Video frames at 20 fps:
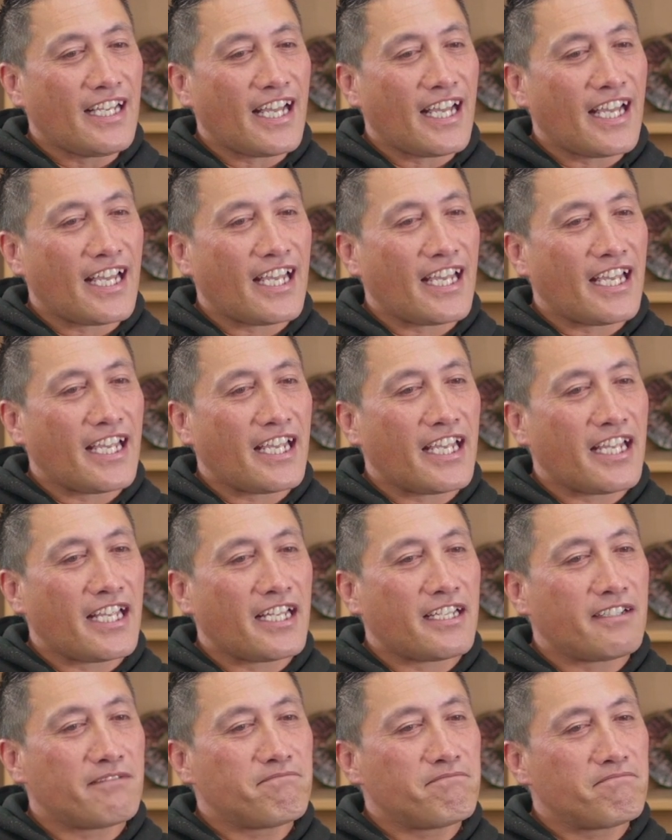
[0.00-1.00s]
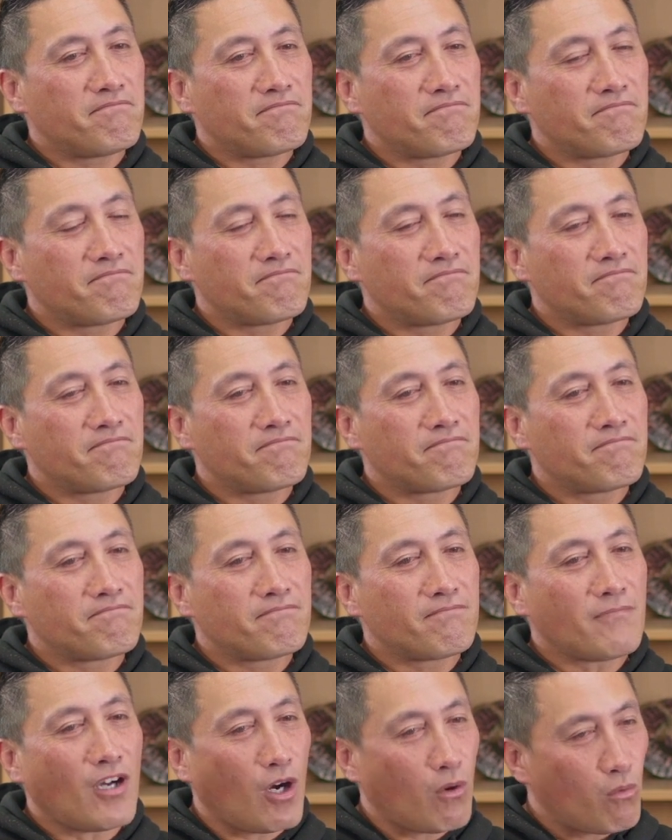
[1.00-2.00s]
And
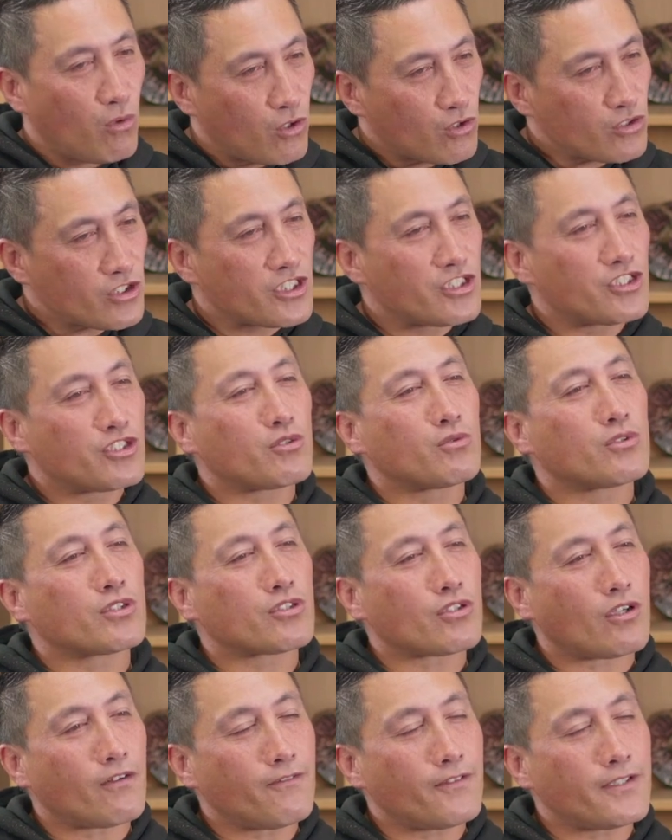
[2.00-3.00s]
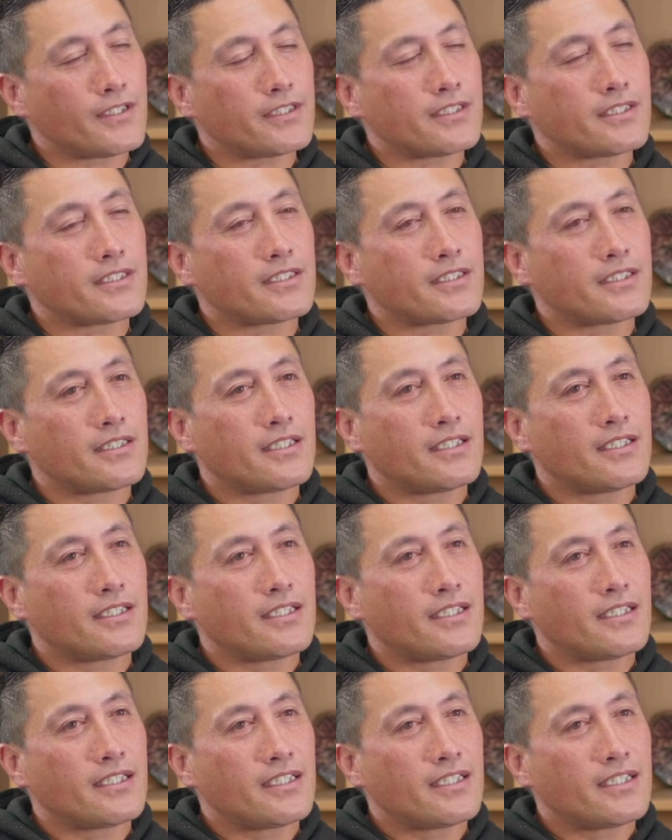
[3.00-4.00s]
I walked into his office,
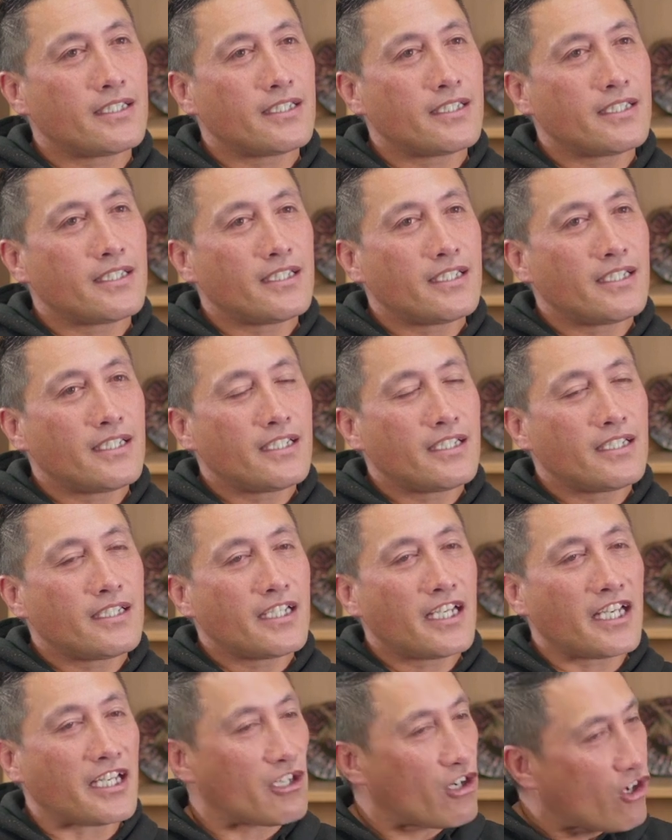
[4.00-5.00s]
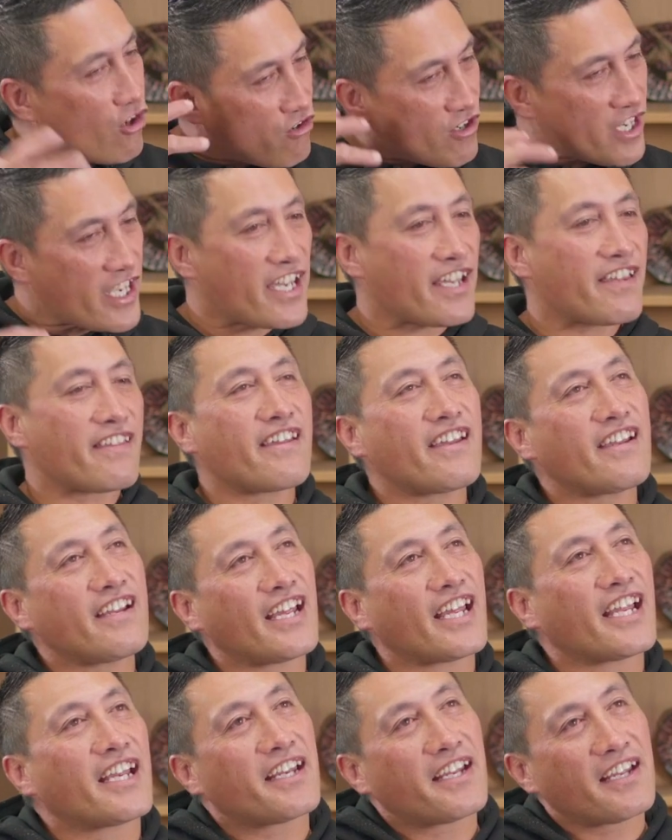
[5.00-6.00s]
had long hair then,
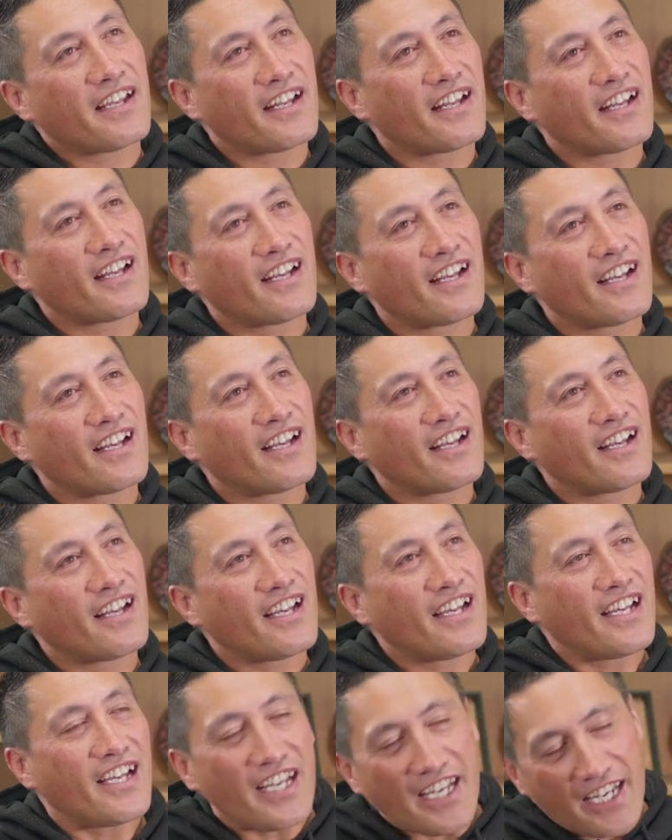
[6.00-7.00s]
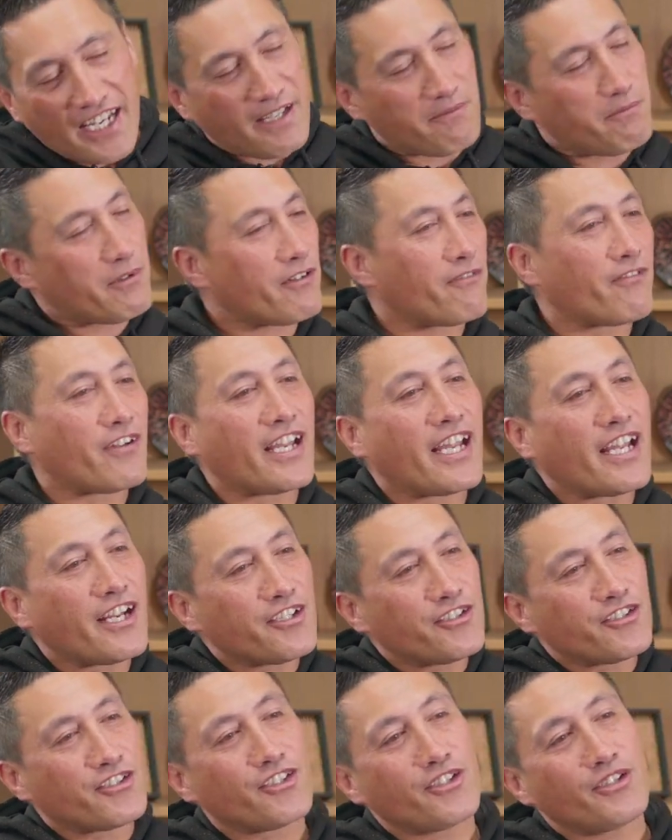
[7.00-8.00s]
and had a bit of an
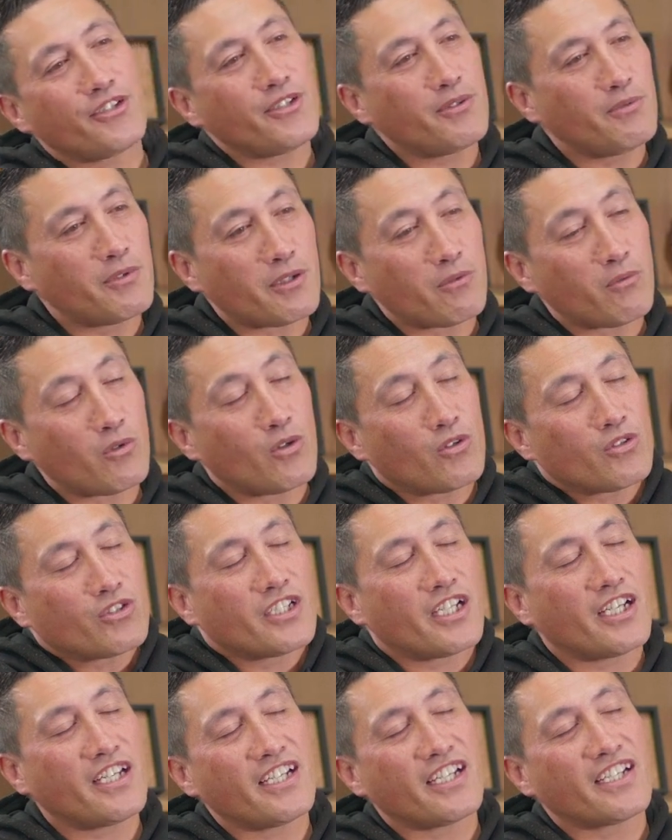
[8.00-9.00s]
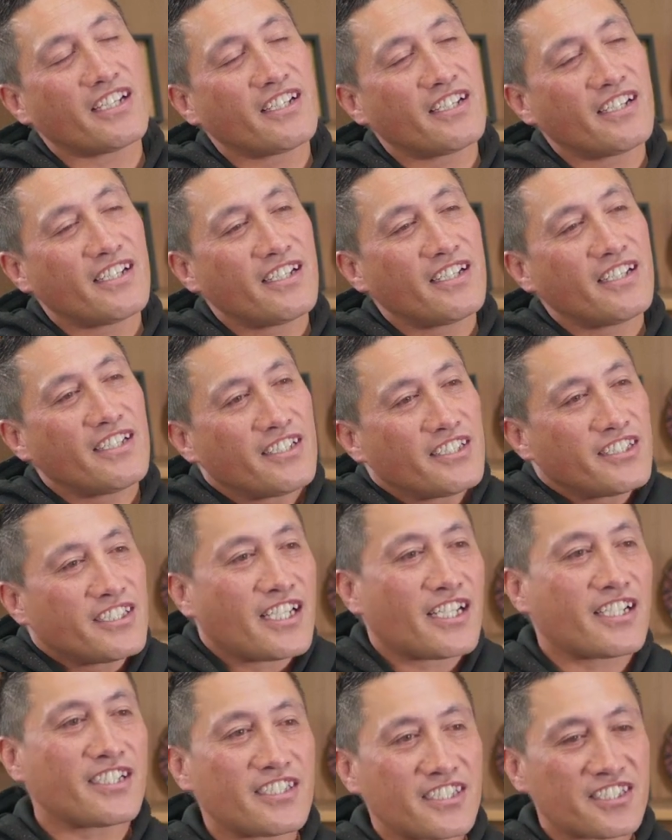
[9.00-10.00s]
attitude when I walked in, and
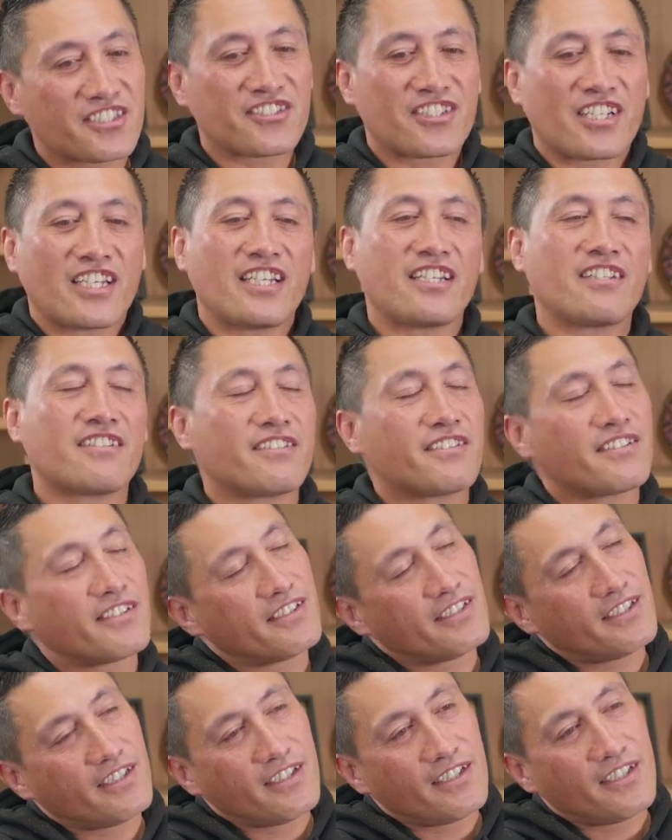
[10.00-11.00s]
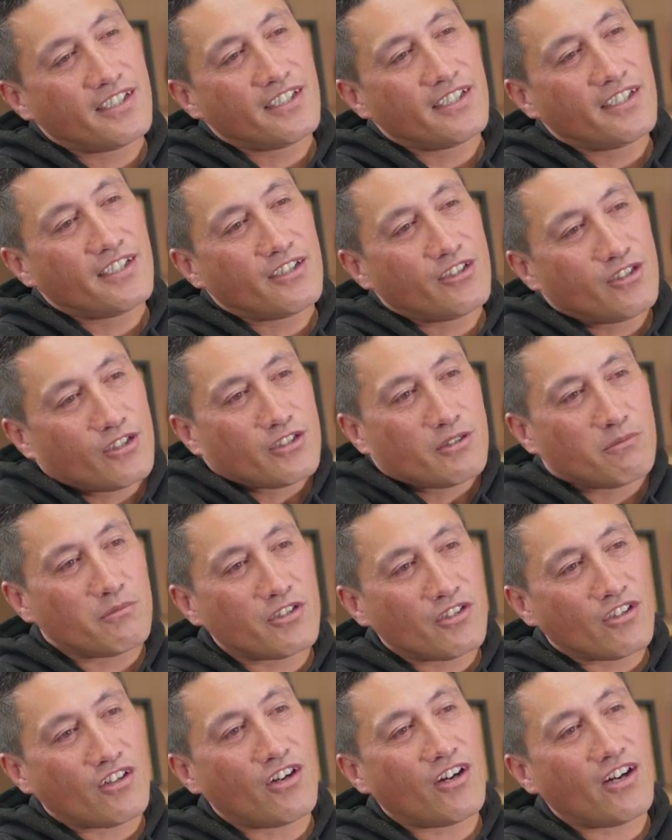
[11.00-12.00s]
sat in the seat, looked him
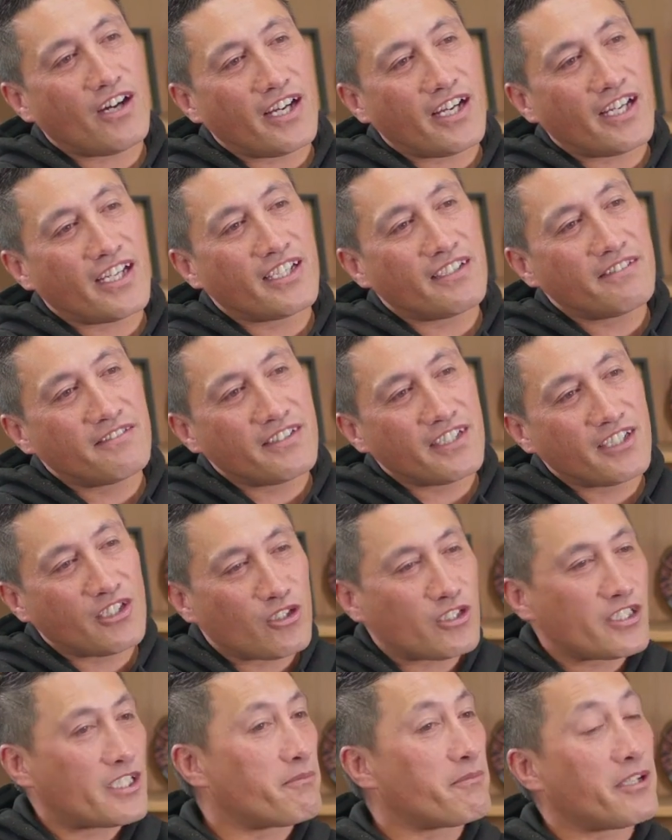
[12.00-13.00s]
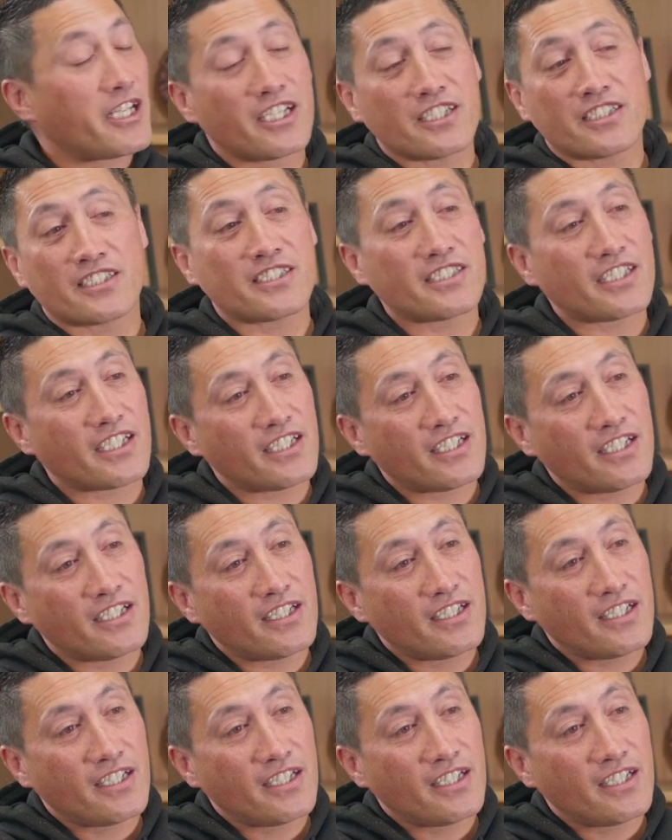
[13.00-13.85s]
in the eye, and he looked at me and just said,